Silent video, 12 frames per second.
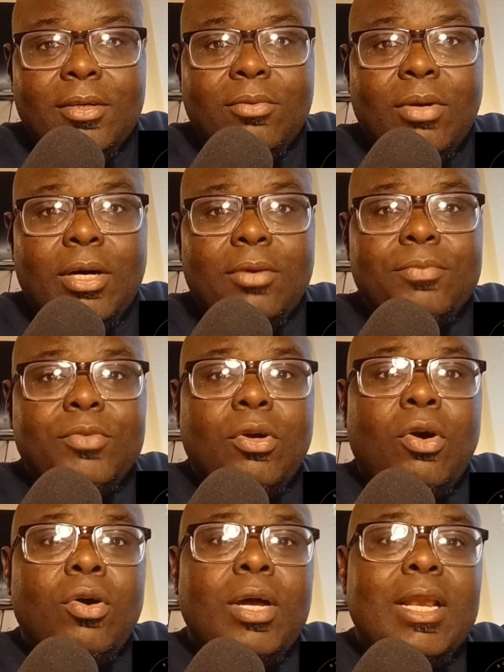Well,
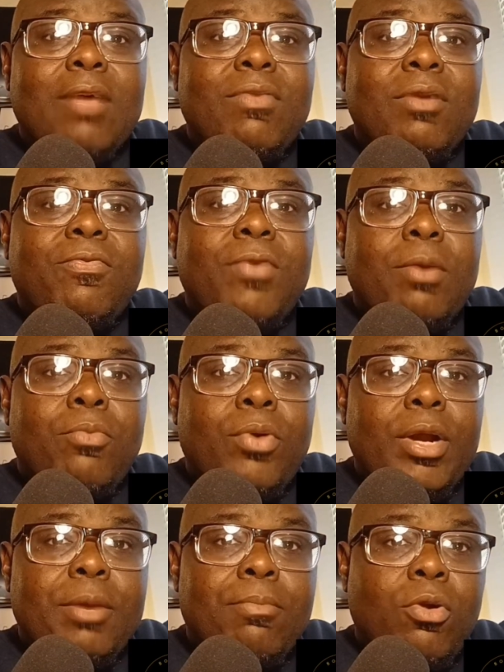on 11
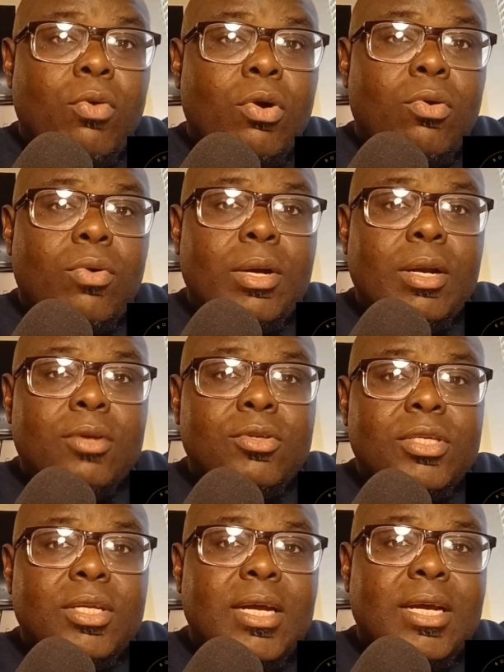February, Morocco
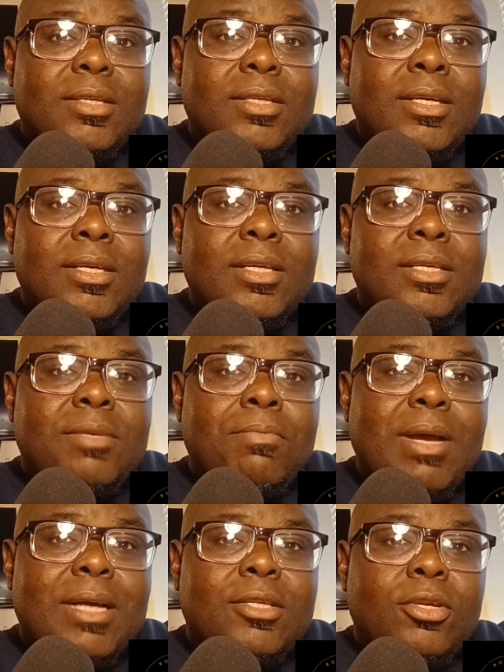announced that its
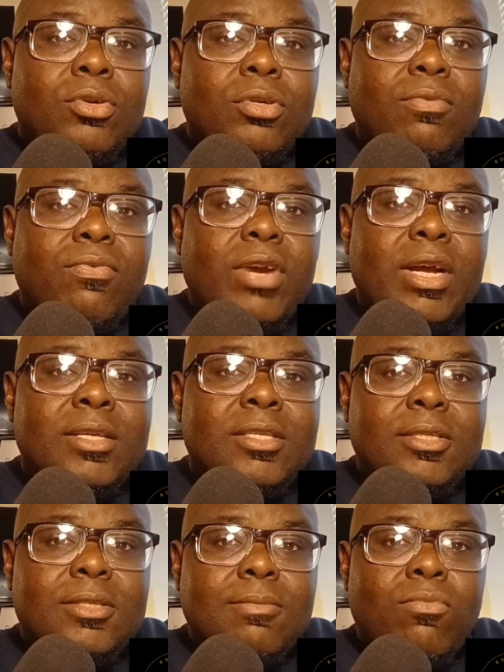ambassador to
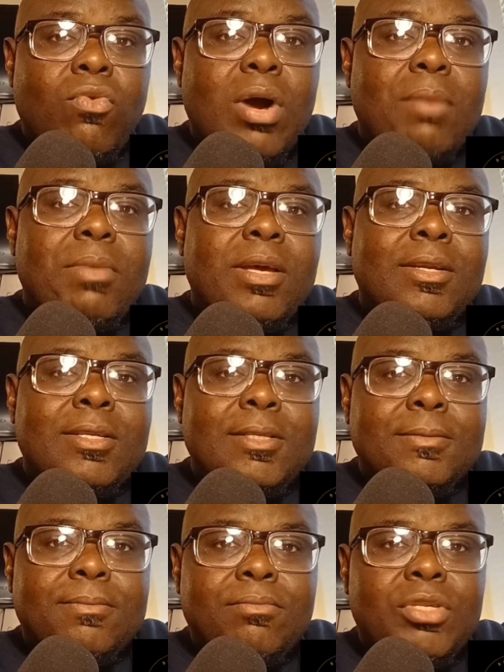France, Mohamed
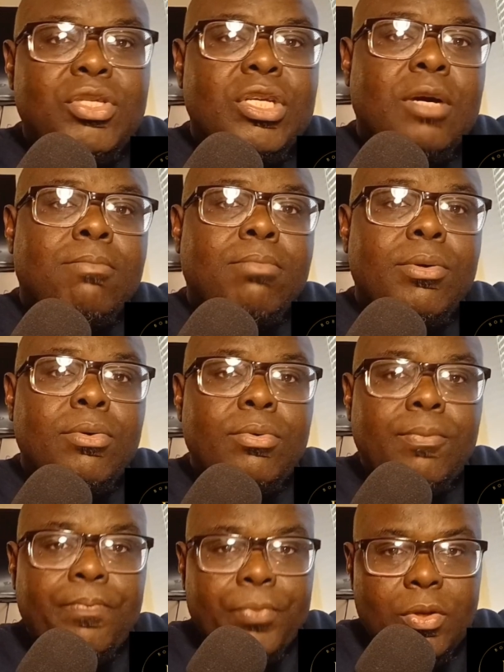Bichambu,